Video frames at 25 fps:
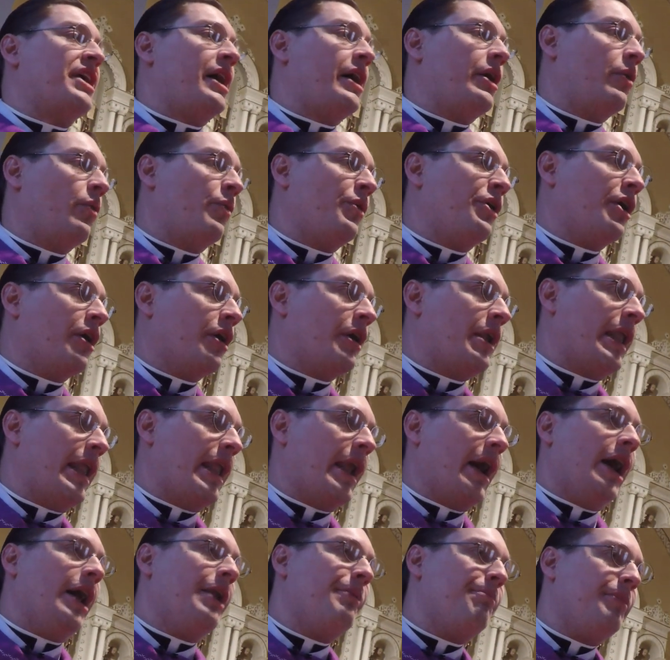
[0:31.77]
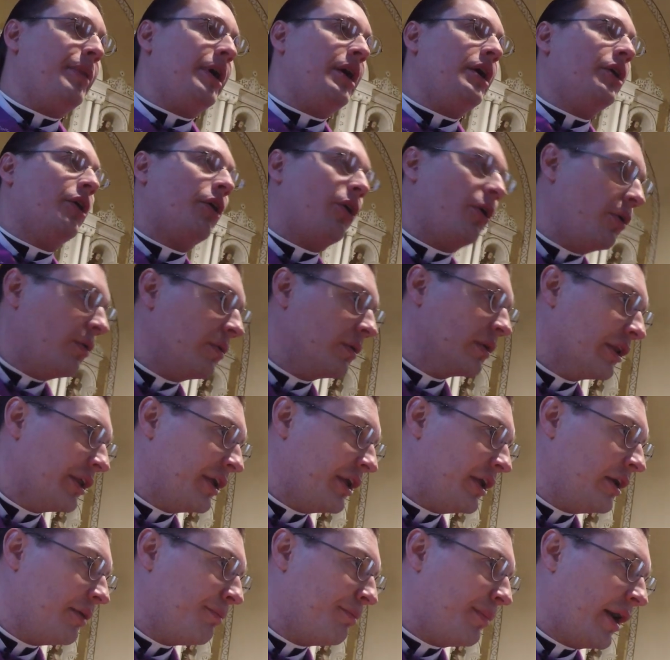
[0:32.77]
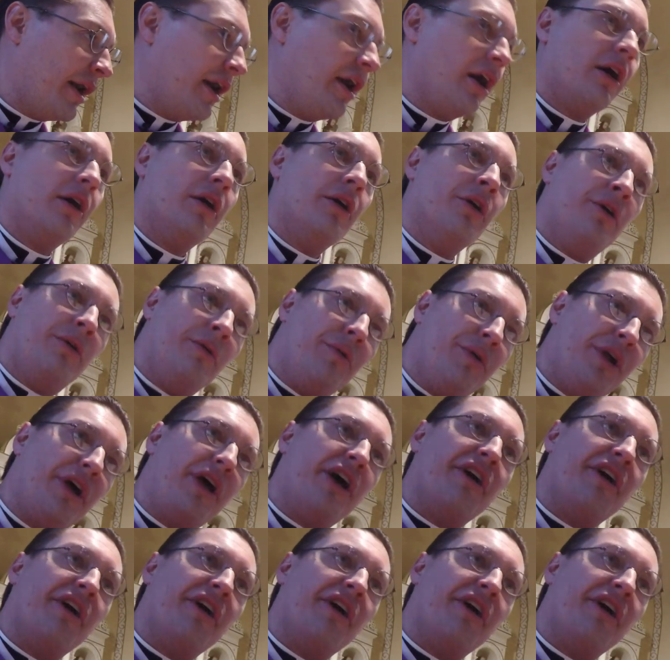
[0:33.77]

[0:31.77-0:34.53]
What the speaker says: that we are not made holy by our own